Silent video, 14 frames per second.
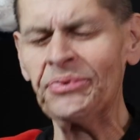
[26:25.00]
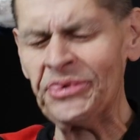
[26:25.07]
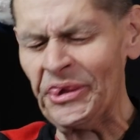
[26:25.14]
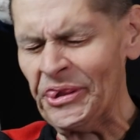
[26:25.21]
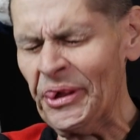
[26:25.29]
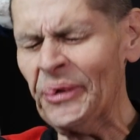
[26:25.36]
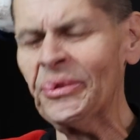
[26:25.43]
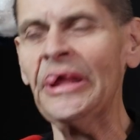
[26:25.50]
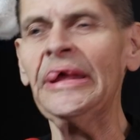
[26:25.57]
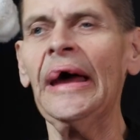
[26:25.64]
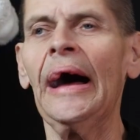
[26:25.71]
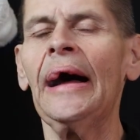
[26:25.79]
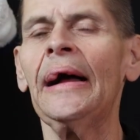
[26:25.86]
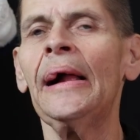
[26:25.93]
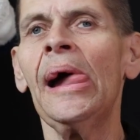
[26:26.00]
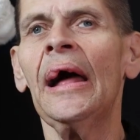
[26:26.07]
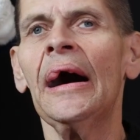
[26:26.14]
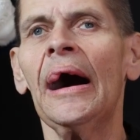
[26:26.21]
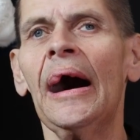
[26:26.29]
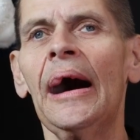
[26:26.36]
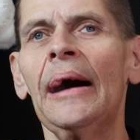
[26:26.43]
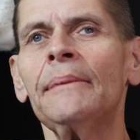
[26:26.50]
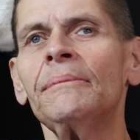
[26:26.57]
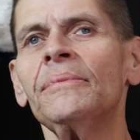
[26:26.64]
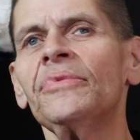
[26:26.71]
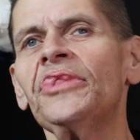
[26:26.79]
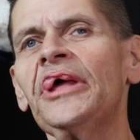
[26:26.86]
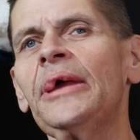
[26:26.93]
absolutely. Yeah,
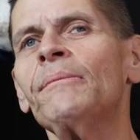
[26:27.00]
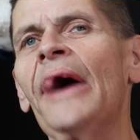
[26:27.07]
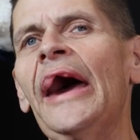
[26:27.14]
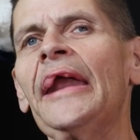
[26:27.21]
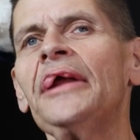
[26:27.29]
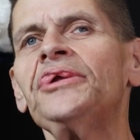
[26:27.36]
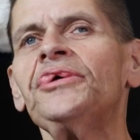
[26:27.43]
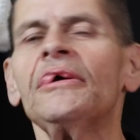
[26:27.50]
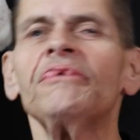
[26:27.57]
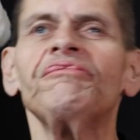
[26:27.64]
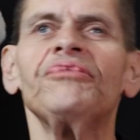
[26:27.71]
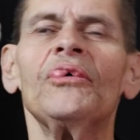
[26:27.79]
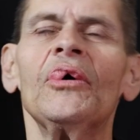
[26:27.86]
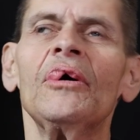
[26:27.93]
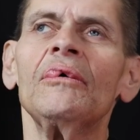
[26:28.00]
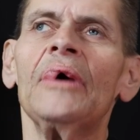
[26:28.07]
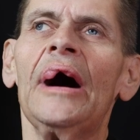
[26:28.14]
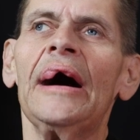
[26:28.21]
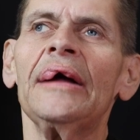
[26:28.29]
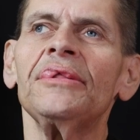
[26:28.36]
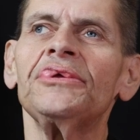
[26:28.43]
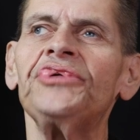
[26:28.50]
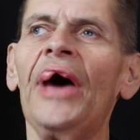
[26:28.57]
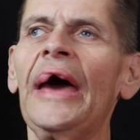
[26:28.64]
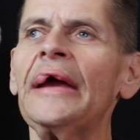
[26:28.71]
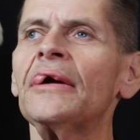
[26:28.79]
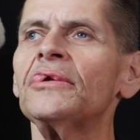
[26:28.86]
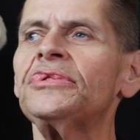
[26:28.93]
the manager for the
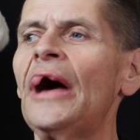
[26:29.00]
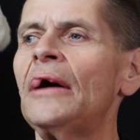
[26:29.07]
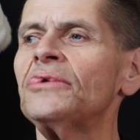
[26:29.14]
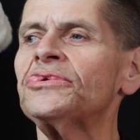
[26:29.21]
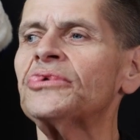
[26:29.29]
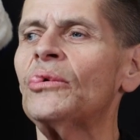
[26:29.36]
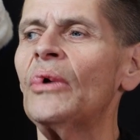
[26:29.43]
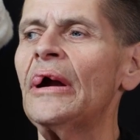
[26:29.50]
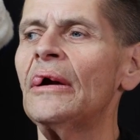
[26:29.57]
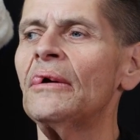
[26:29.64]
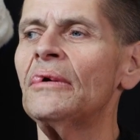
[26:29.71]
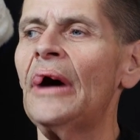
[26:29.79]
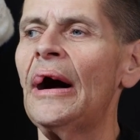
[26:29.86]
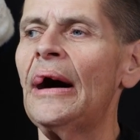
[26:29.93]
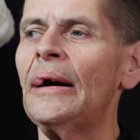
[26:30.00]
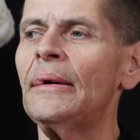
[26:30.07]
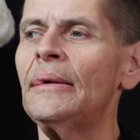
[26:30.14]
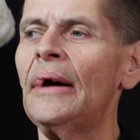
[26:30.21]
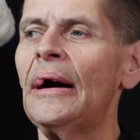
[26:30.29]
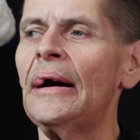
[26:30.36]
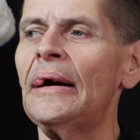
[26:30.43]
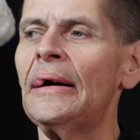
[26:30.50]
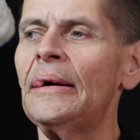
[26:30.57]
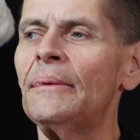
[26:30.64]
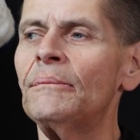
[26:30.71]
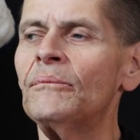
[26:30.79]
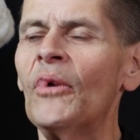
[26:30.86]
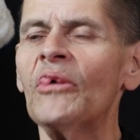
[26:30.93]
Sanger Town Square
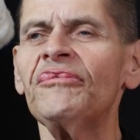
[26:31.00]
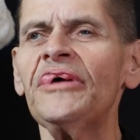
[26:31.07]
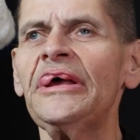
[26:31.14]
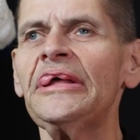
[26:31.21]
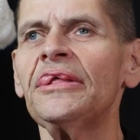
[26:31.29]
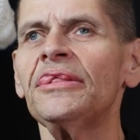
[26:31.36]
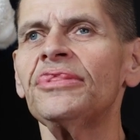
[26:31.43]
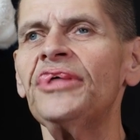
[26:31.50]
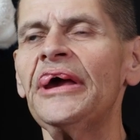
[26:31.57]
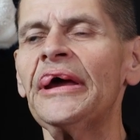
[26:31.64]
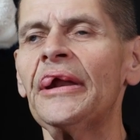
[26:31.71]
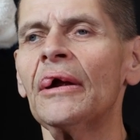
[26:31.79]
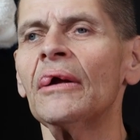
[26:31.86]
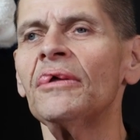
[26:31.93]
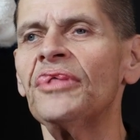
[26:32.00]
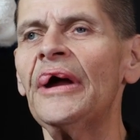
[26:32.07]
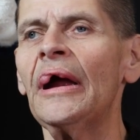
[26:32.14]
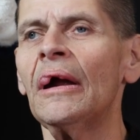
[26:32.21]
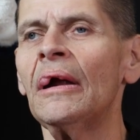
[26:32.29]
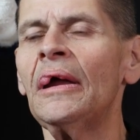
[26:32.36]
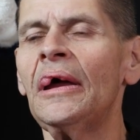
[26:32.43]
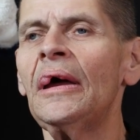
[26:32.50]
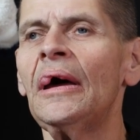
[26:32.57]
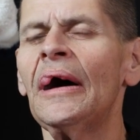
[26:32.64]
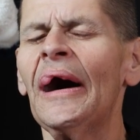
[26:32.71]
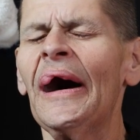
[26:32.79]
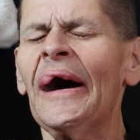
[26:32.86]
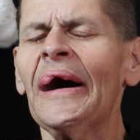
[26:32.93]
movie theater there
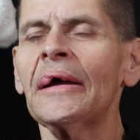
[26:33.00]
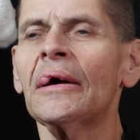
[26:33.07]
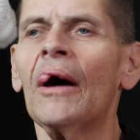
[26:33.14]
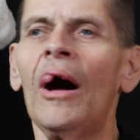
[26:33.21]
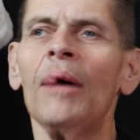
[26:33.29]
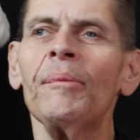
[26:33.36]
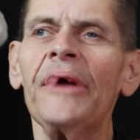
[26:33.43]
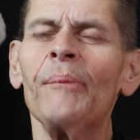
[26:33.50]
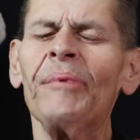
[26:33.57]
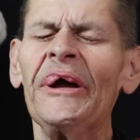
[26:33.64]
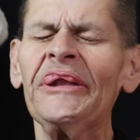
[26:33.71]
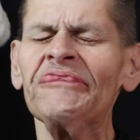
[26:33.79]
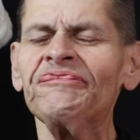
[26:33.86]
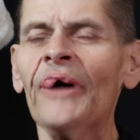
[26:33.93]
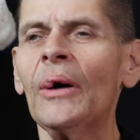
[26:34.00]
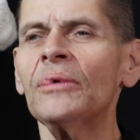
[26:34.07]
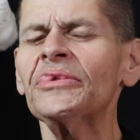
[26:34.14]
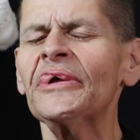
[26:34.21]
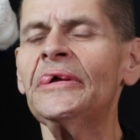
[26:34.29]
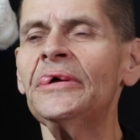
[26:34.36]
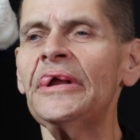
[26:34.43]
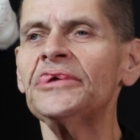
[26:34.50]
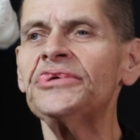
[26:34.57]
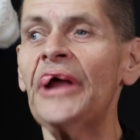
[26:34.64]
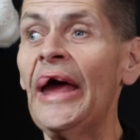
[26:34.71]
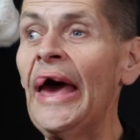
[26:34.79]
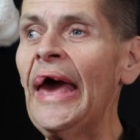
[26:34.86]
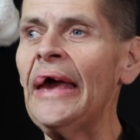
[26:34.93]
called me up on the phone and
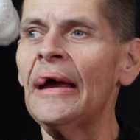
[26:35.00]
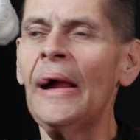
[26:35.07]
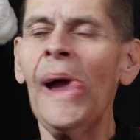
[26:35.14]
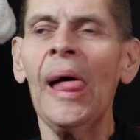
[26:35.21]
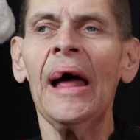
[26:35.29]
said, "Hey,